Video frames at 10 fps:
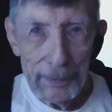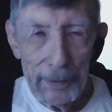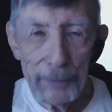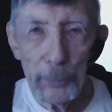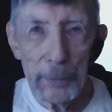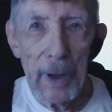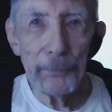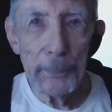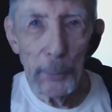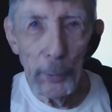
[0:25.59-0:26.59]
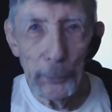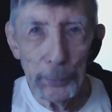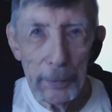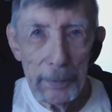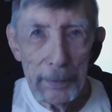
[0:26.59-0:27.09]
And if you're not from
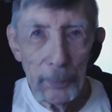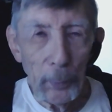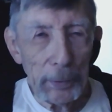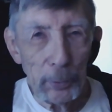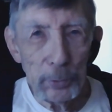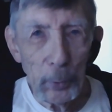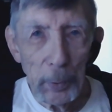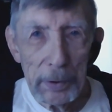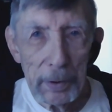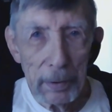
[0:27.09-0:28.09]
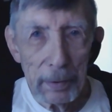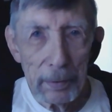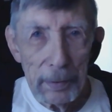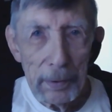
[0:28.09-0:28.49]
Earth, what are you doing here?